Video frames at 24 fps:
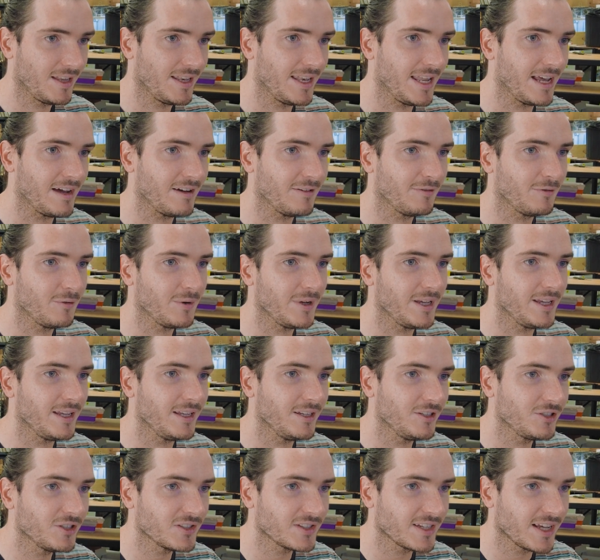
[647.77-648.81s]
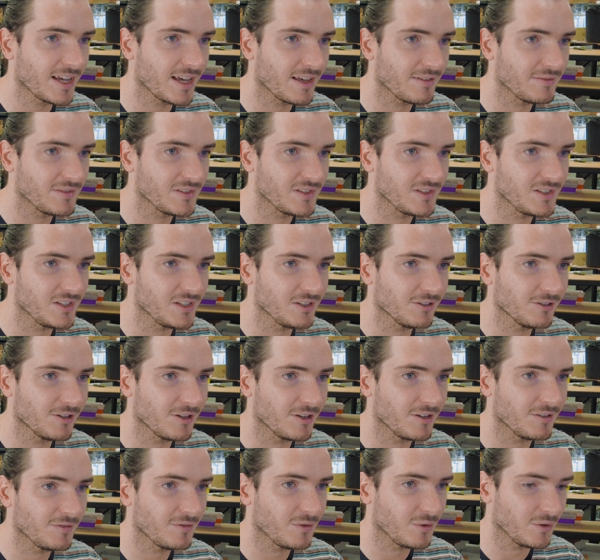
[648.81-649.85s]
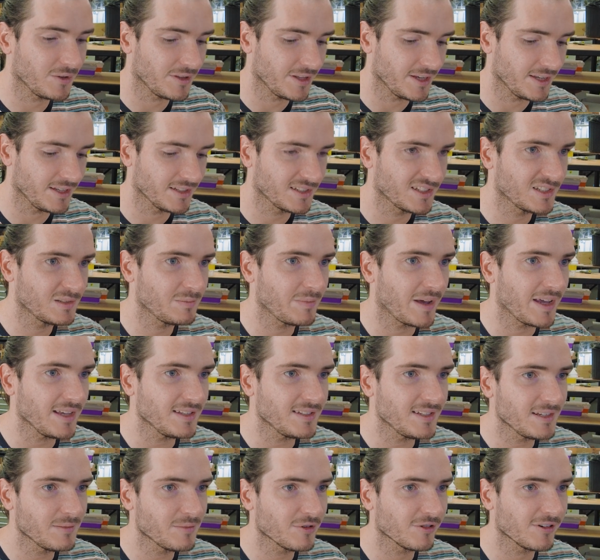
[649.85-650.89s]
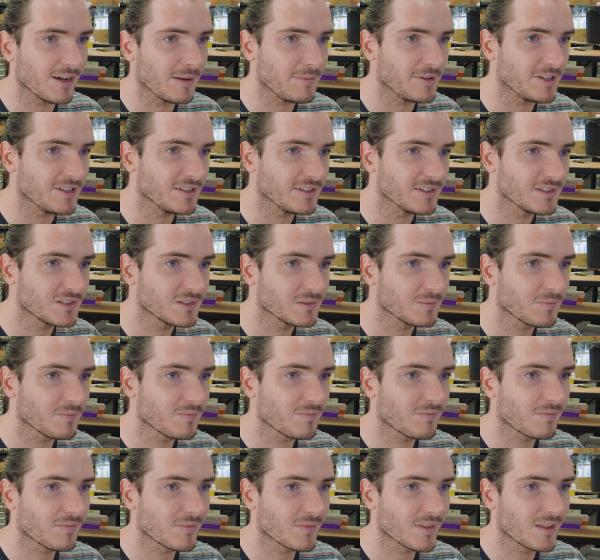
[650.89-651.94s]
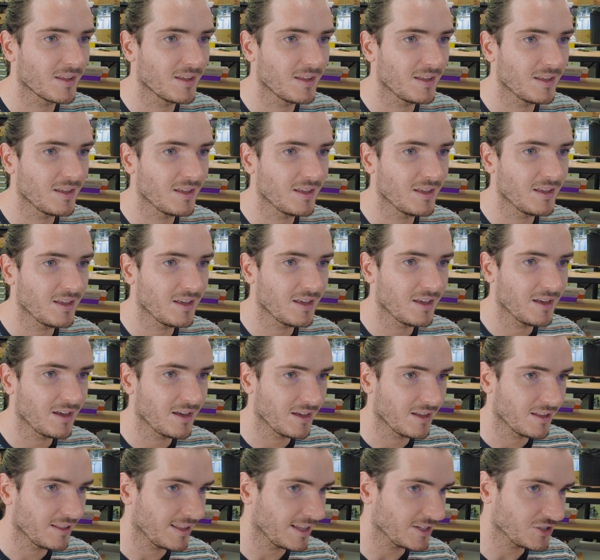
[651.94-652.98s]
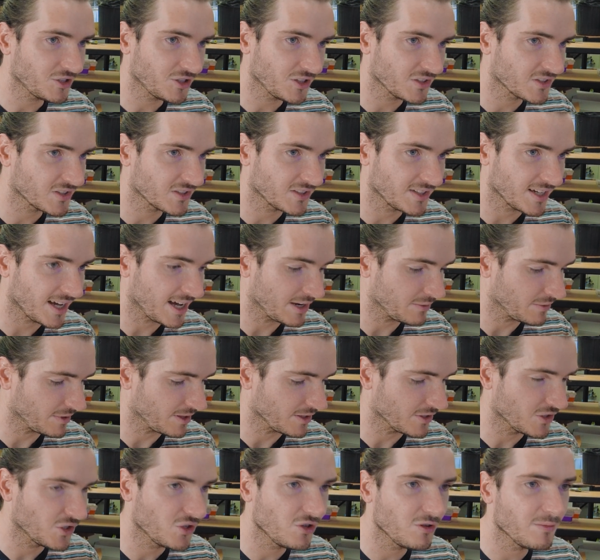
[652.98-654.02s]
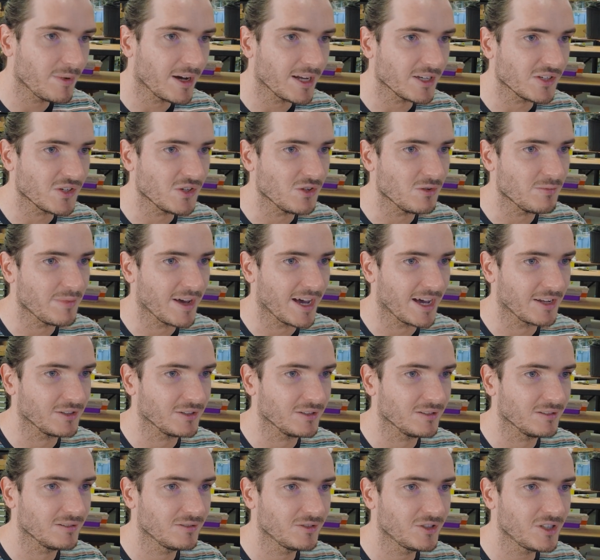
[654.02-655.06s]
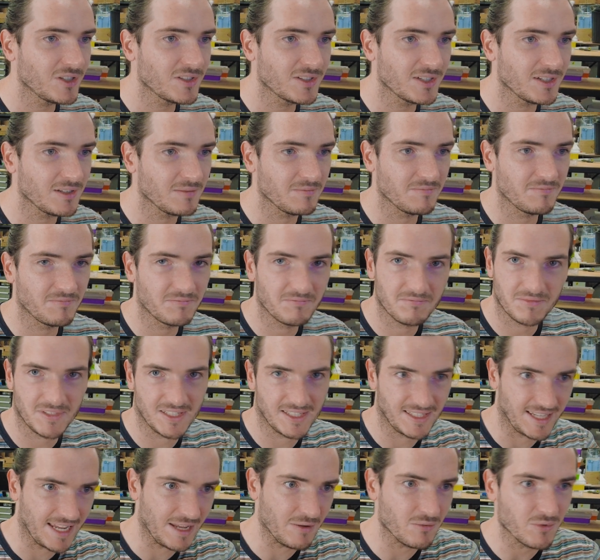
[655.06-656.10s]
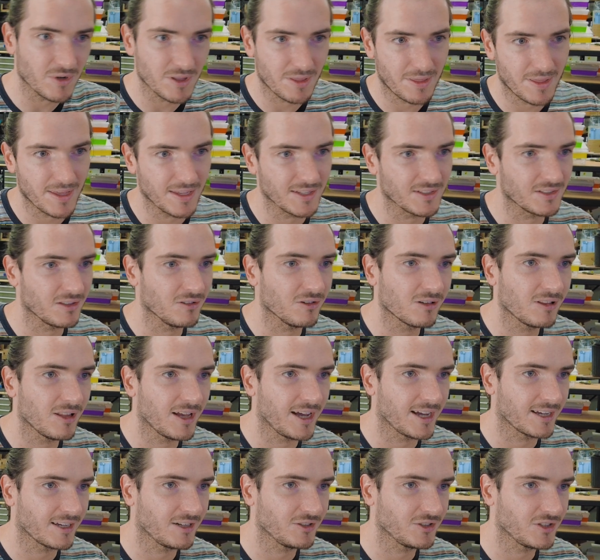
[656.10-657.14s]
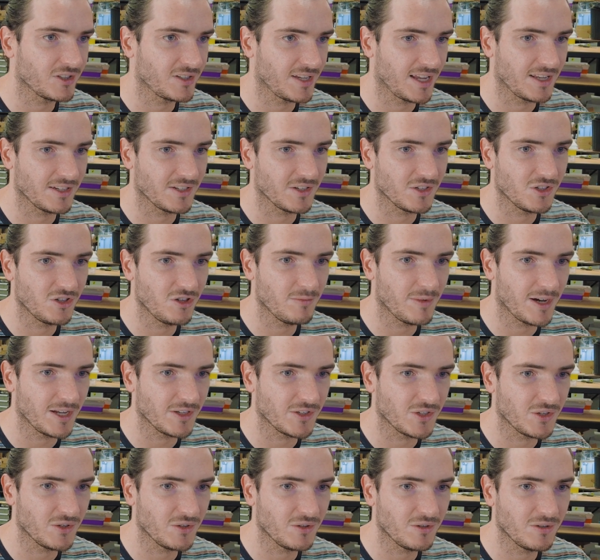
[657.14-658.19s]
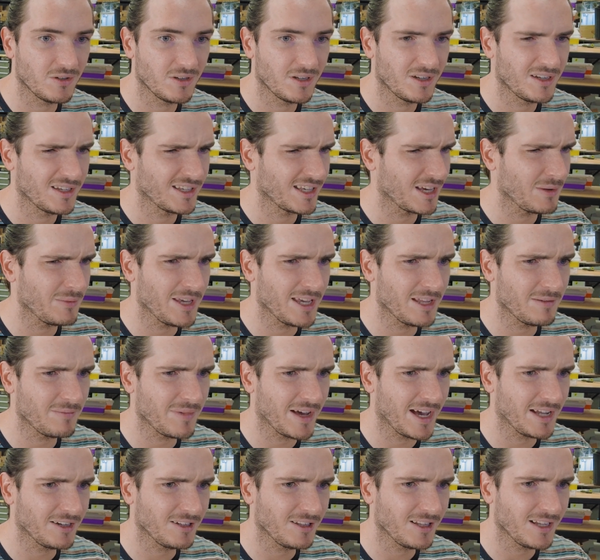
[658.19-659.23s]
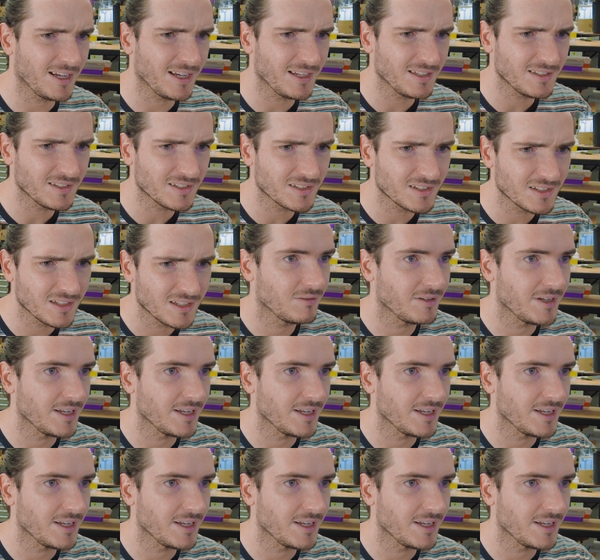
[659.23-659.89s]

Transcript: Now, if we just have 0 for these spacing parameters, let's just start with a 2x2 panel just to see what things look like. I'll just enter 2x2. Can we hit panelize?